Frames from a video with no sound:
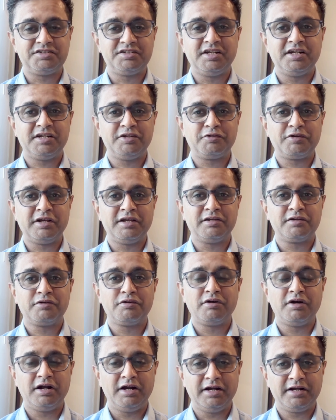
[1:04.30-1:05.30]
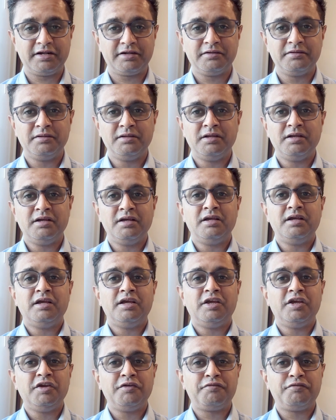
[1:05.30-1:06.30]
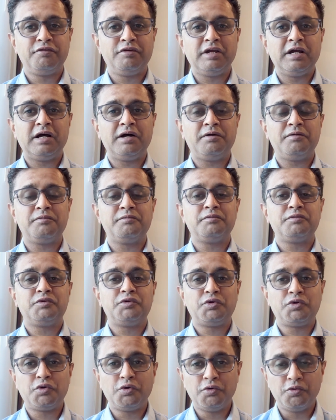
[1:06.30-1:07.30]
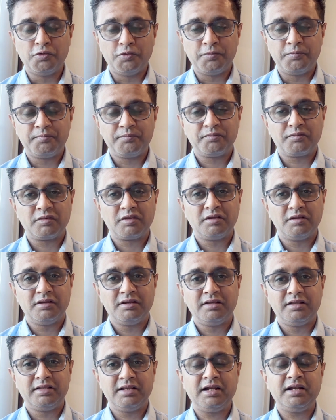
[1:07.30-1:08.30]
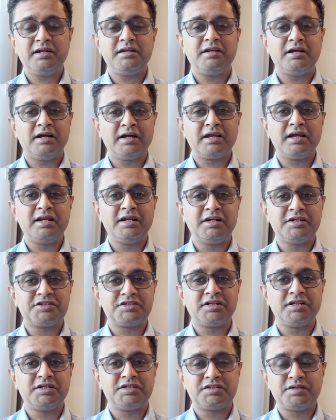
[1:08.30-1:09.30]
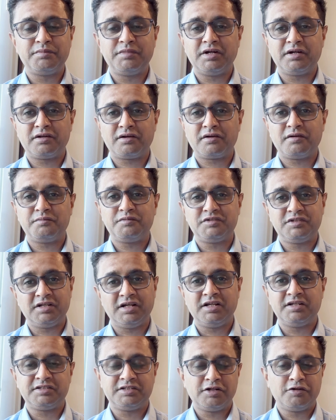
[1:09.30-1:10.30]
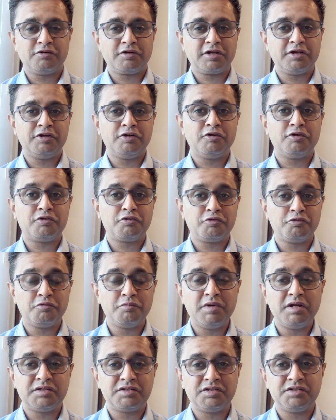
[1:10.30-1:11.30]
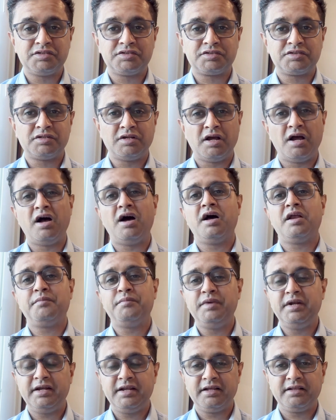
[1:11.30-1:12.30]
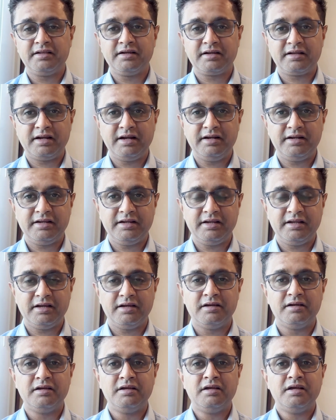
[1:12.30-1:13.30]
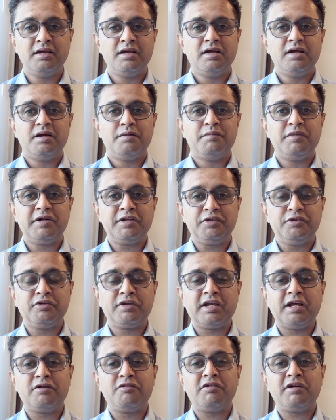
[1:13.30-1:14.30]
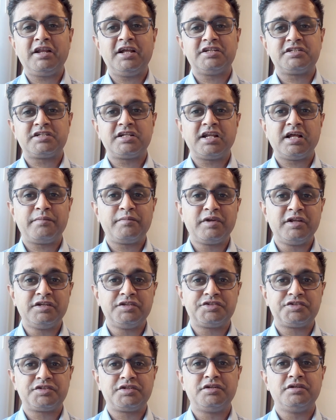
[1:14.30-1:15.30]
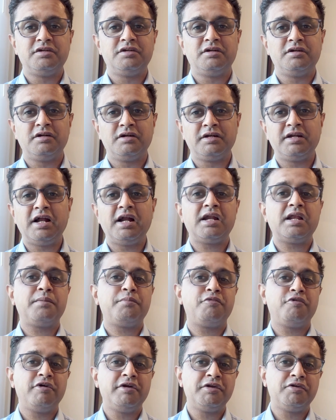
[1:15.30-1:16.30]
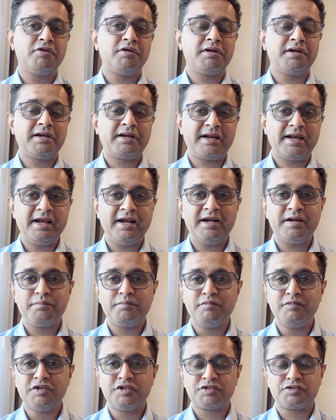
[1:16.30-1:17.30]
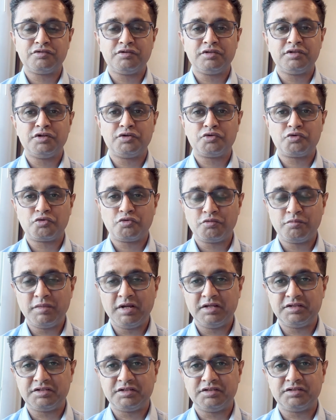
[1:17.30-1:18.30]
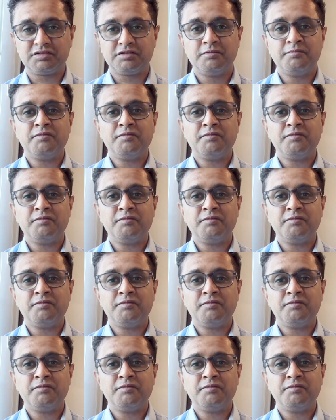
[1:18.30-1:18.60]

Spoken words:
that you can got. If you have two, then again it's a matter of chance that okay, your two batches are meeting the criteria, but you cannot establish a data point or trend based on the two batches.